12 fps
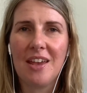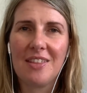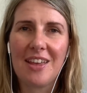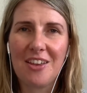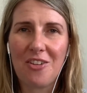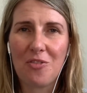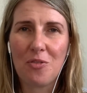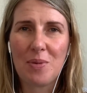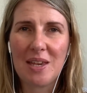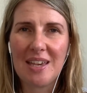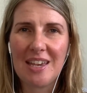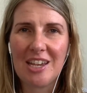Thank you for
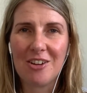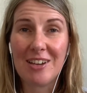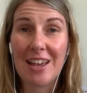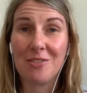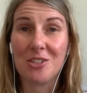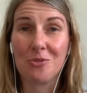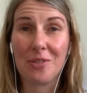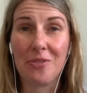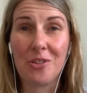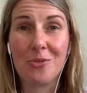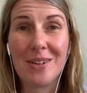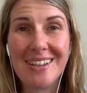being here, and have a
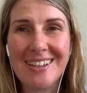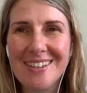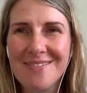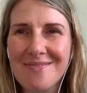terrific week.